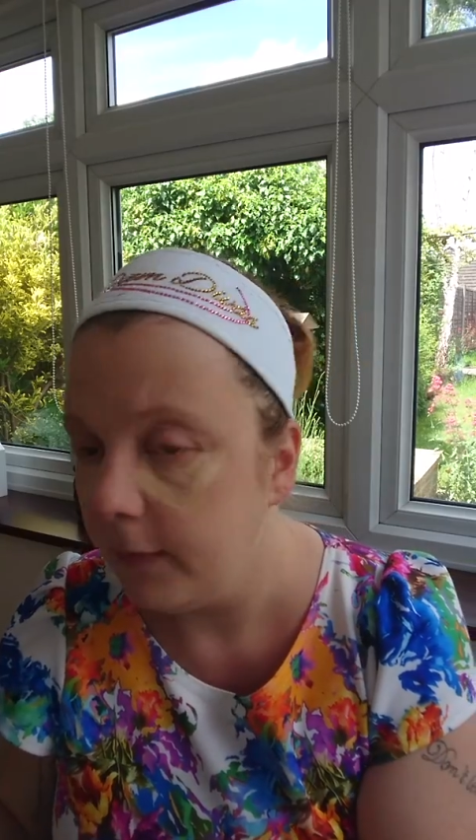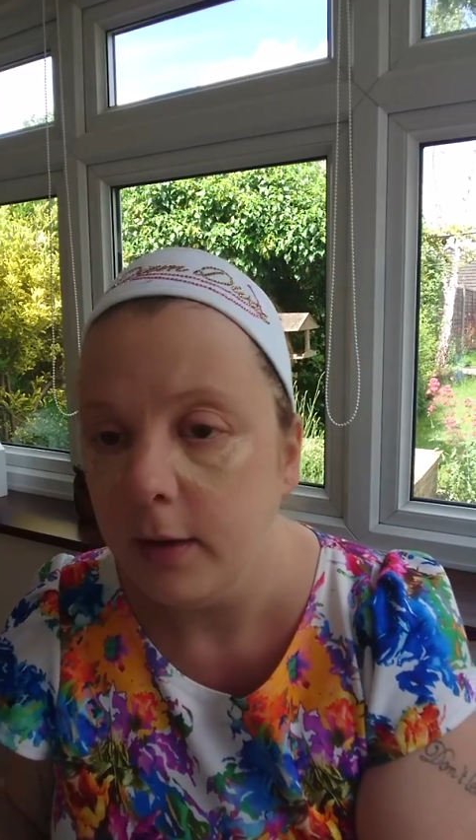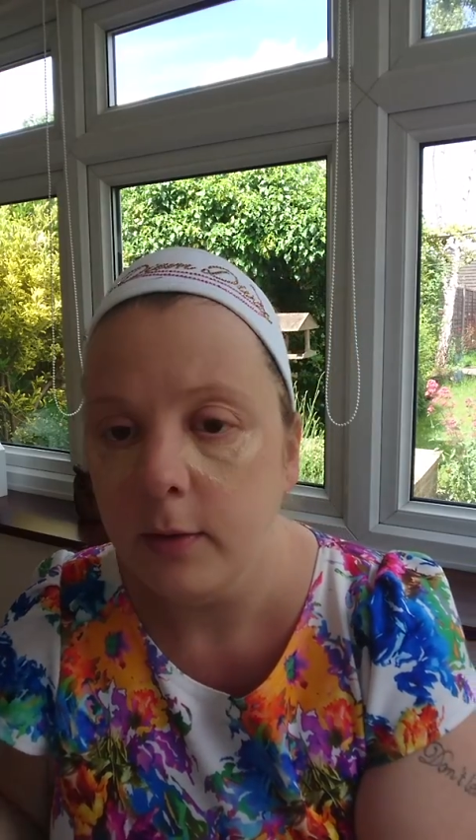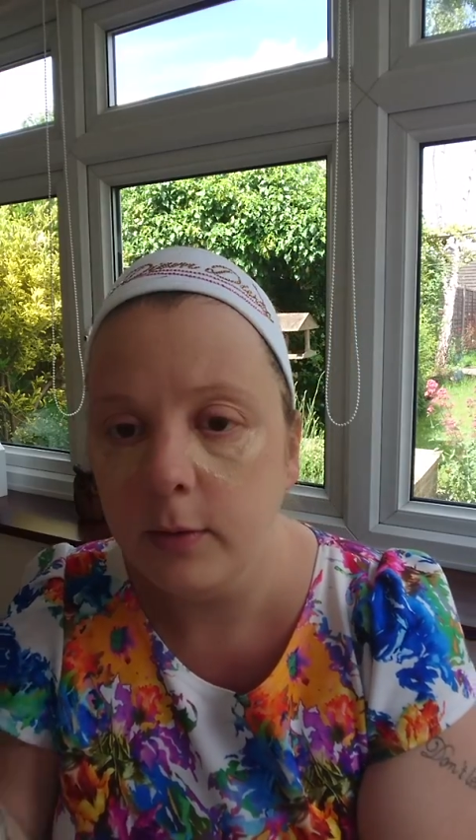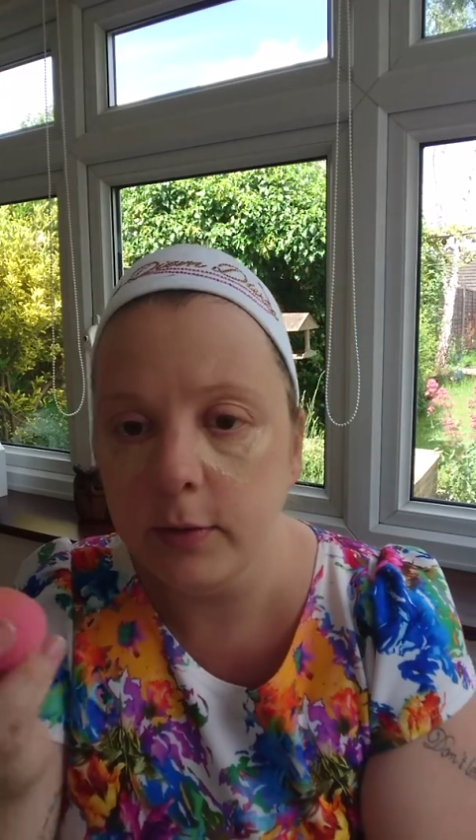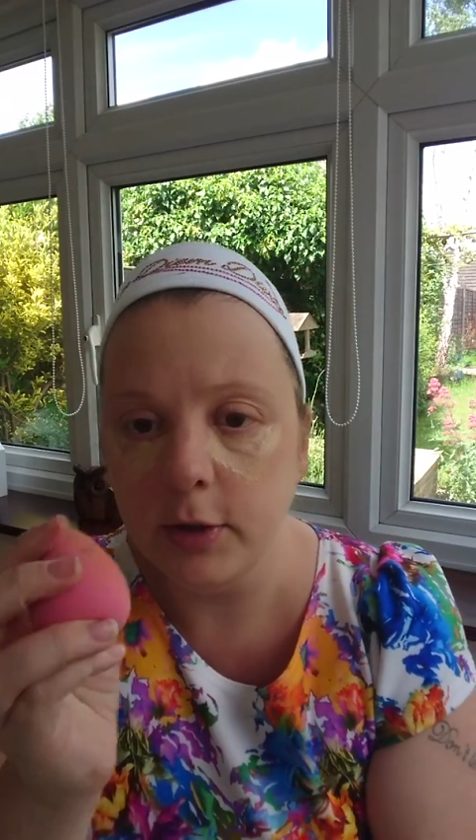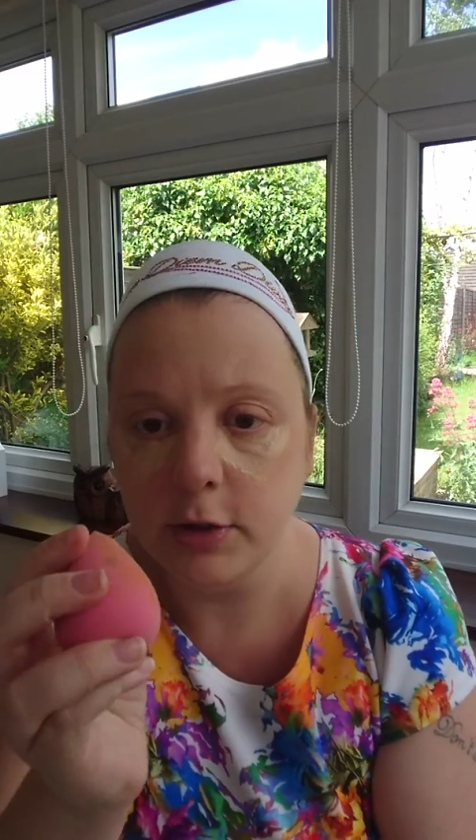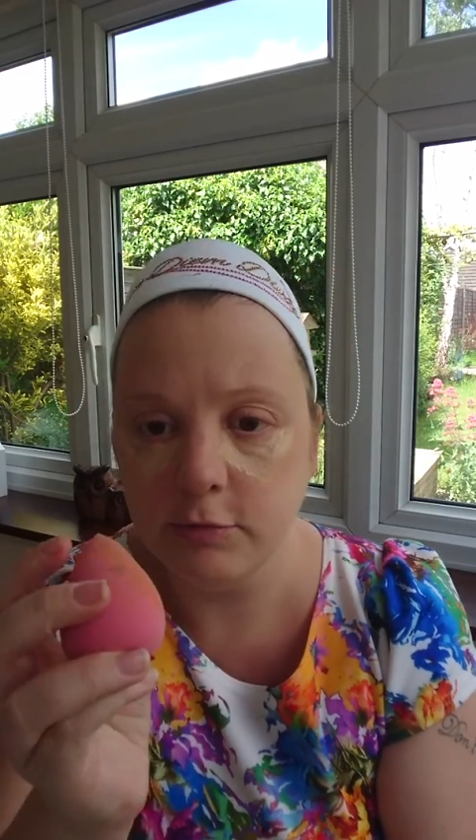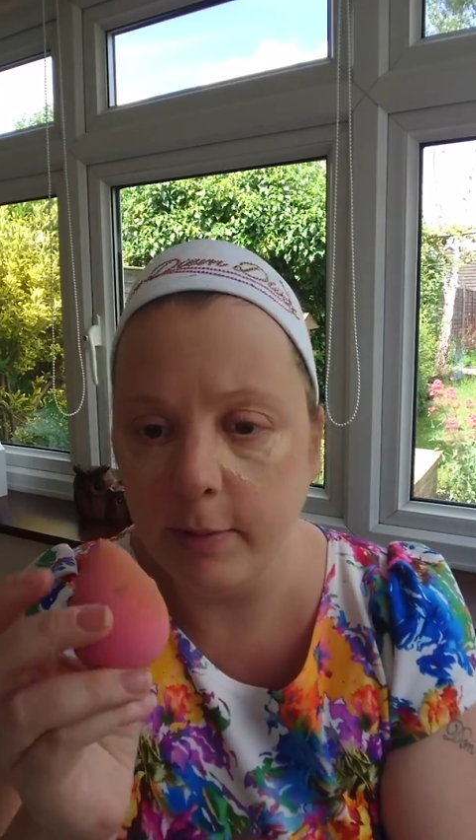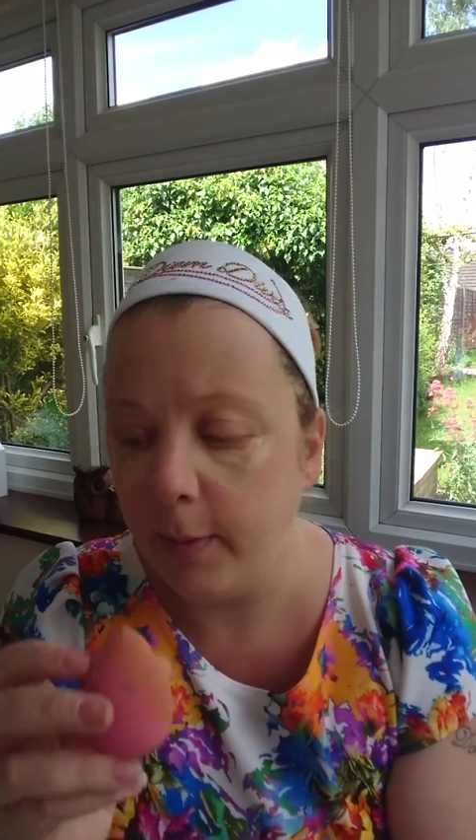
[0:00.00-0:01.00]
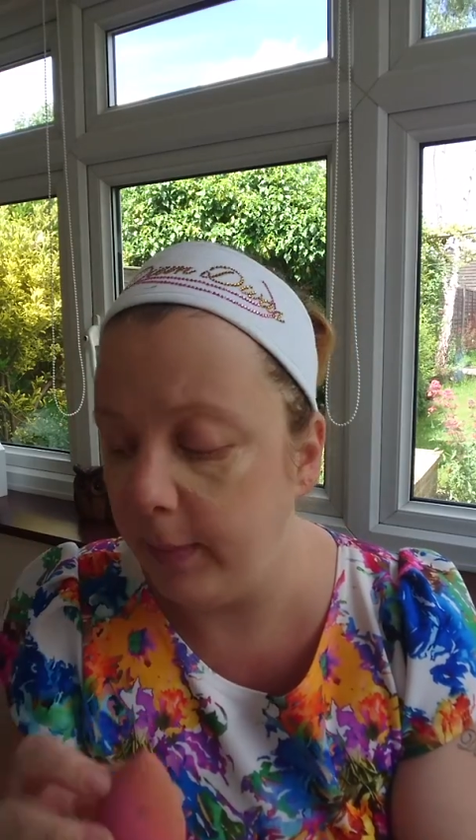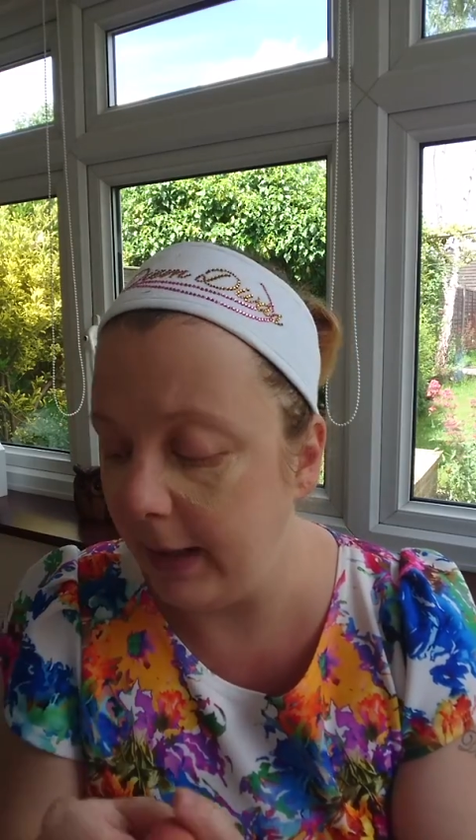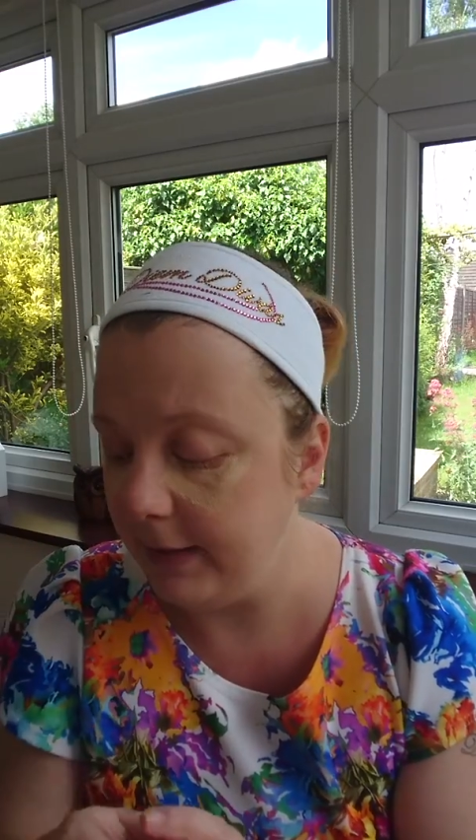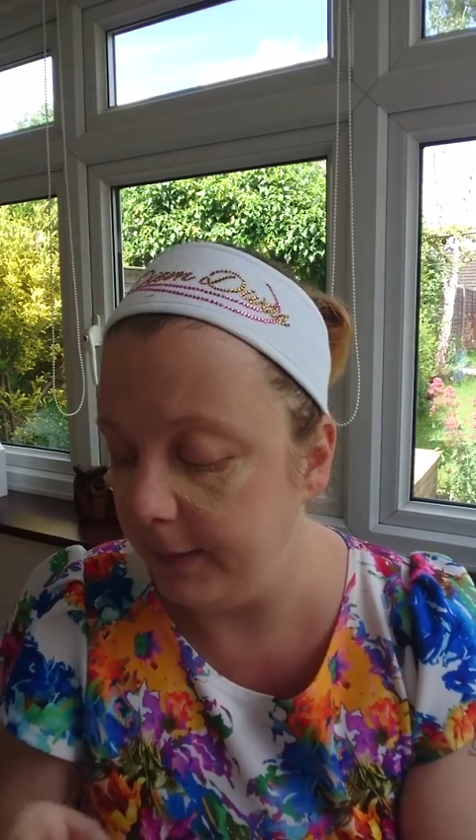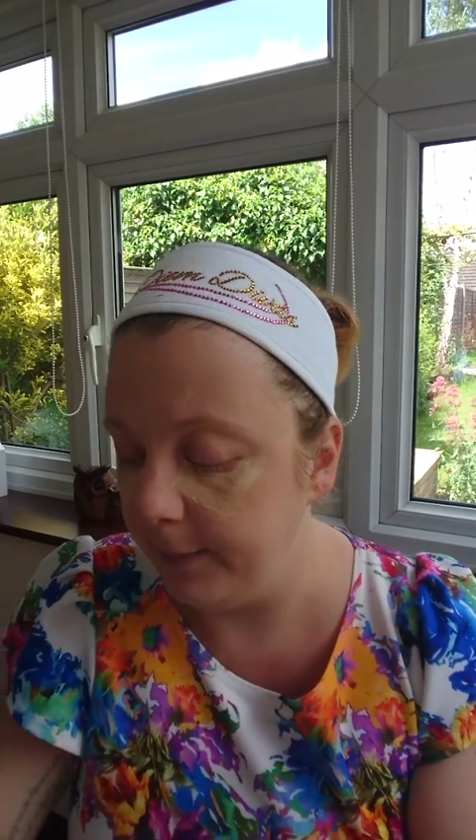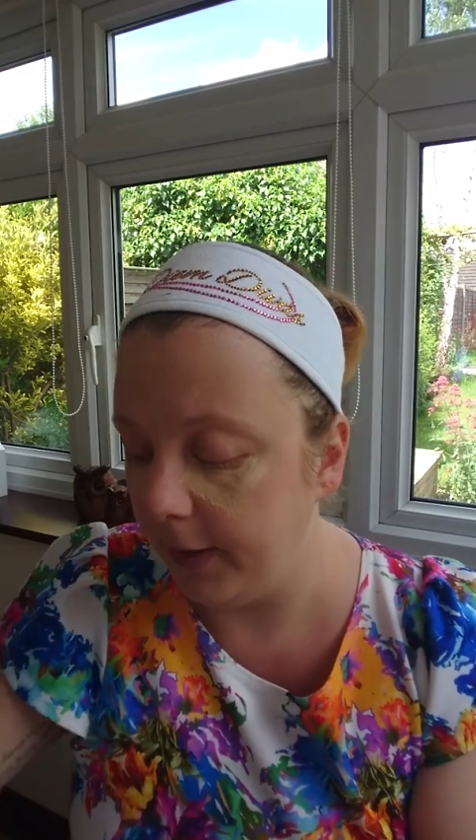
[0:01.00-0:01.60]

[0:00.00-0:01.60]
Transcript: What I'm going to do is grab a blending